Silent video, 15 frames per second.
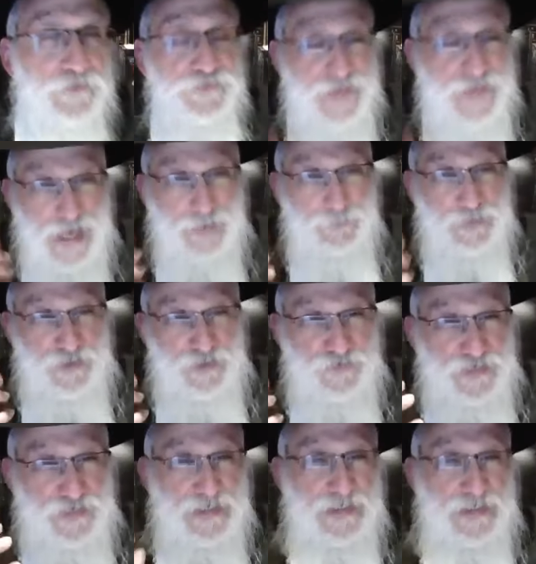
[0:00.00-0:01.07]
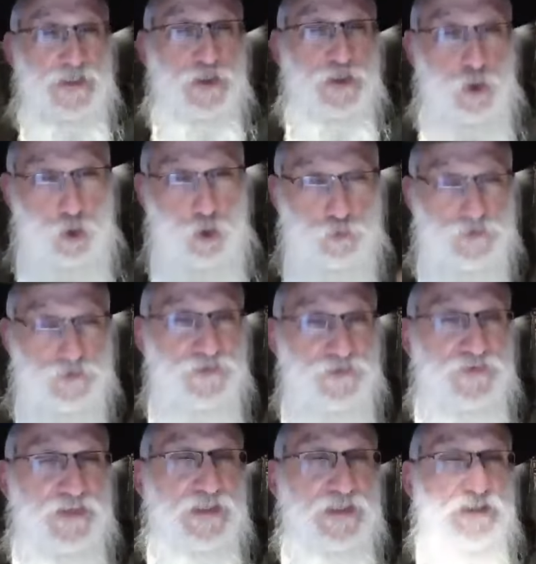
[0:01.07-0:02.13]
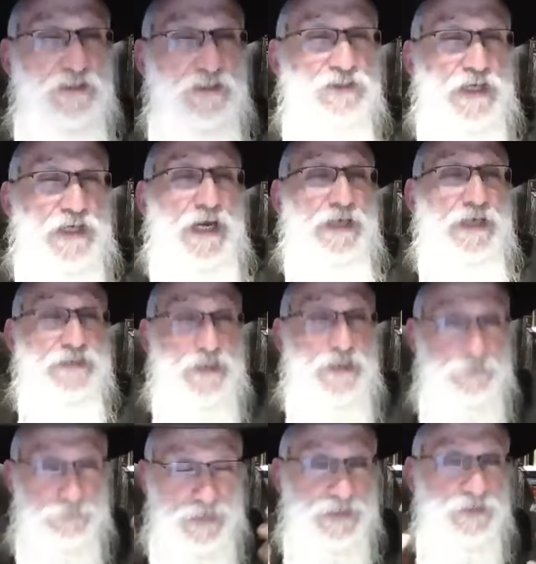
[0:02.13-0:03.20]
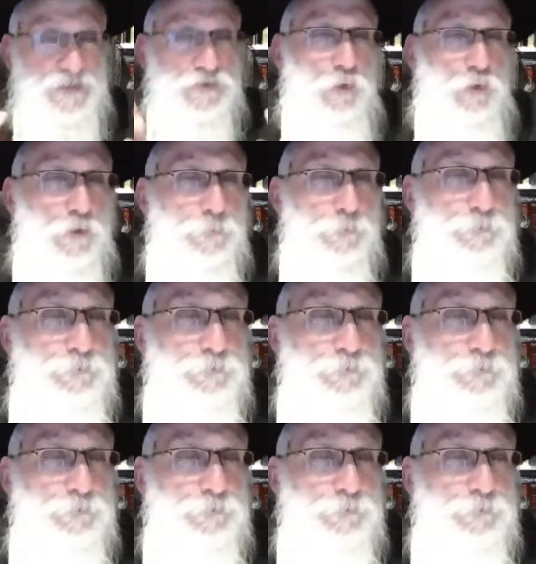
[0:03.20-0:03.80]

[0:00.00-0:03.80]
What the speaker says: Dam is taking coldness to Yiddishkeit and make it warm.